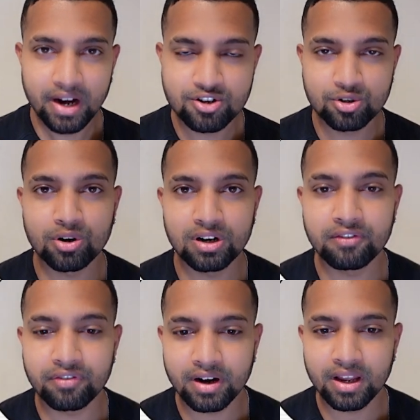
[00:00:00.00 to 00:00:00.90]
It's totally
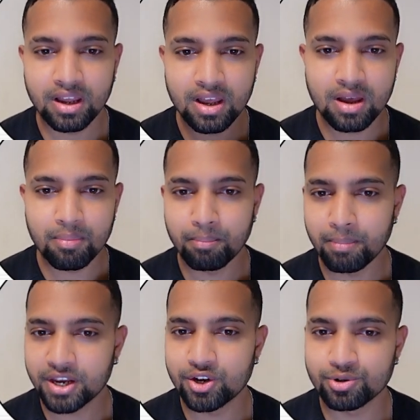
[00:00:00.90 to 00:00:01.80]
free.
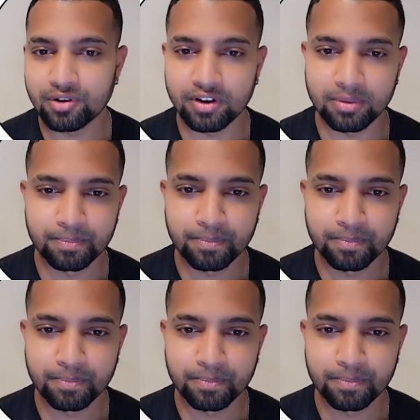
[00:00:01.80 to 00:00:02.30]
Make use of it.